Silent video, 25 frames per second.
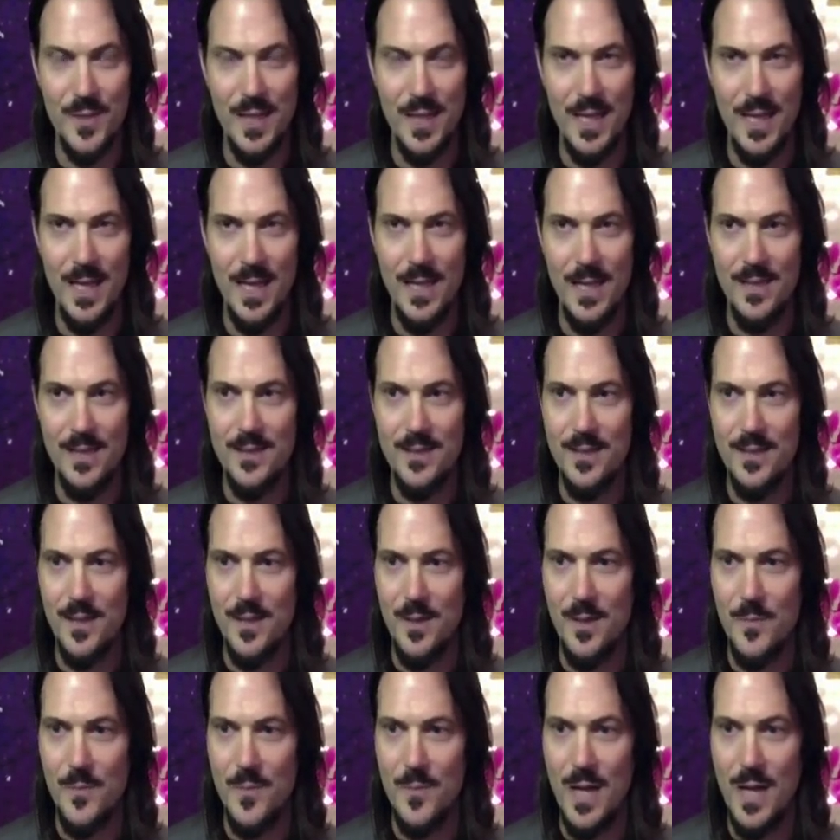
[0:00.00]
And
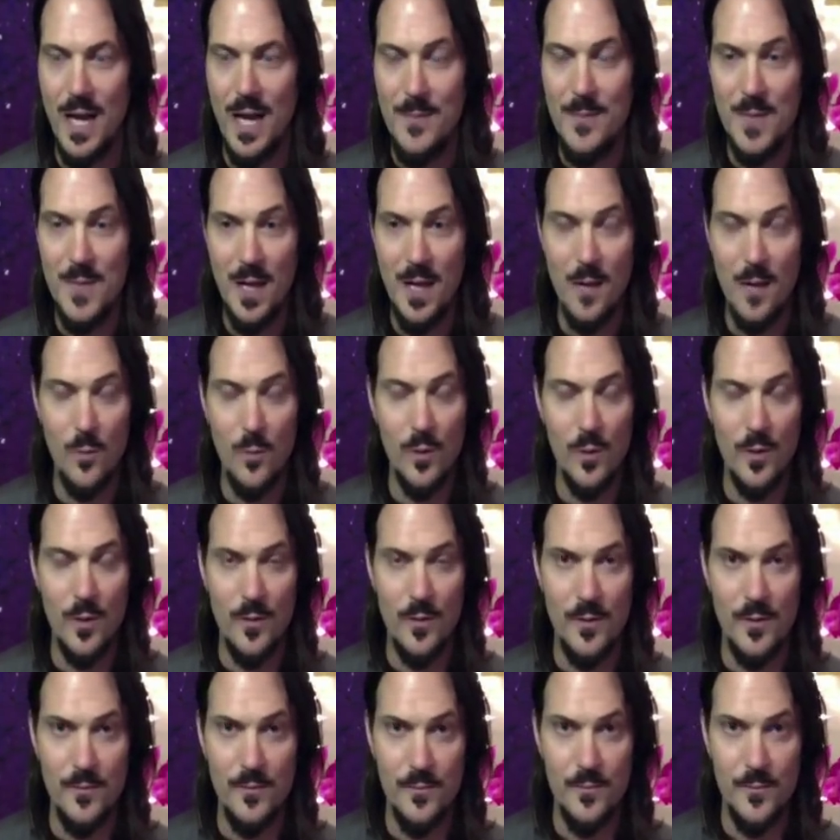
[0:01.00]
um, I'm not one
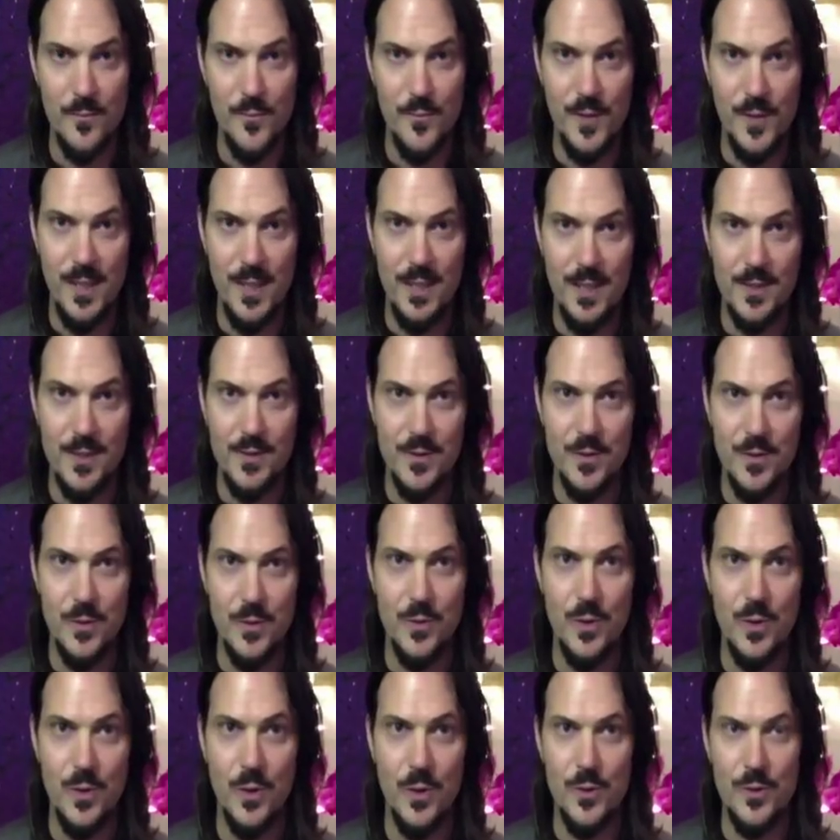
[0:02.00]
of the vegans who
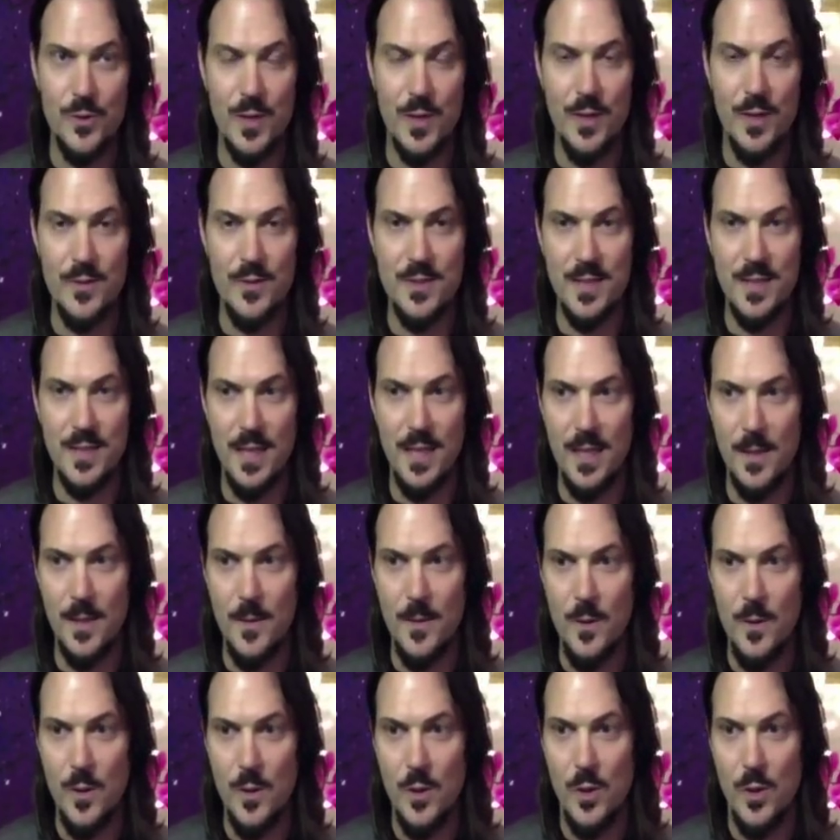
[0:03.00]
goes around saying,
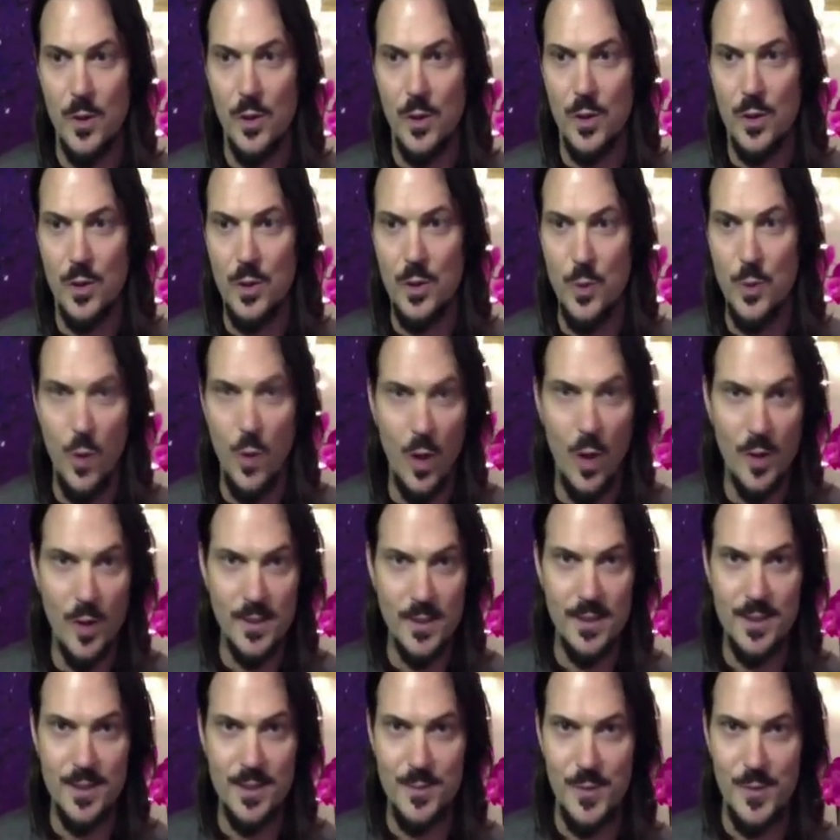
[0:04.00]
you all
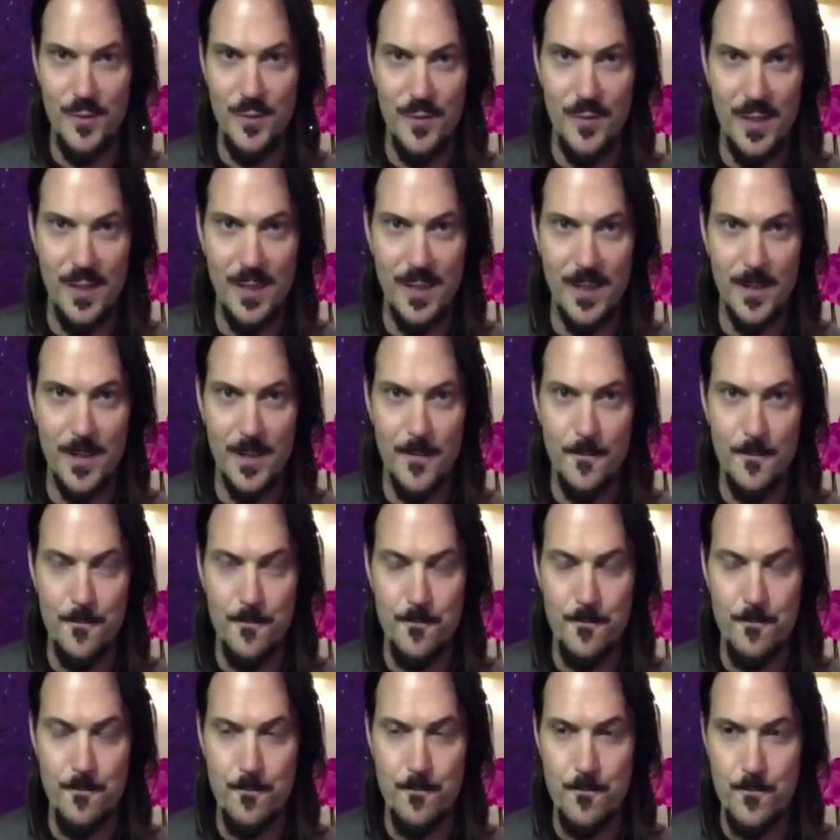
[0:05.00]
need to be vegan
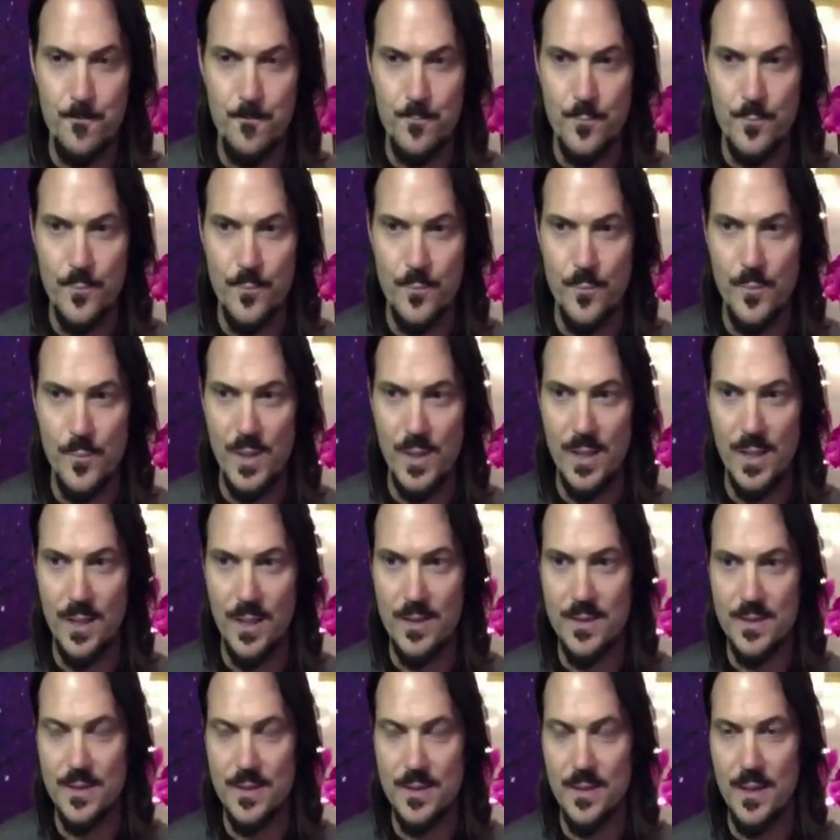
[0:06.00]

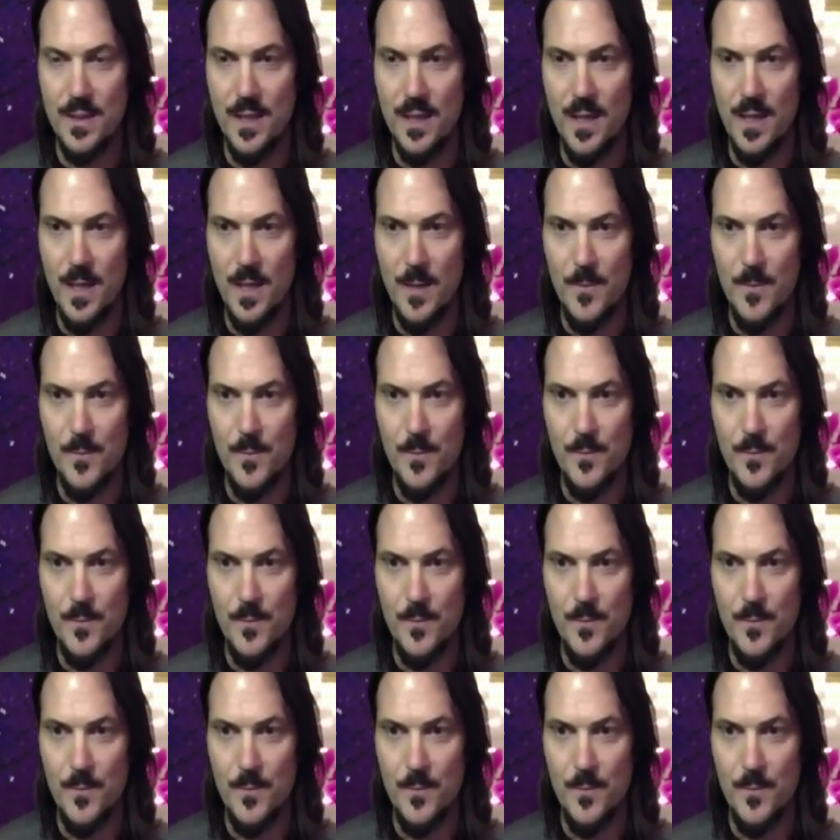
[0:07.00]
because, um,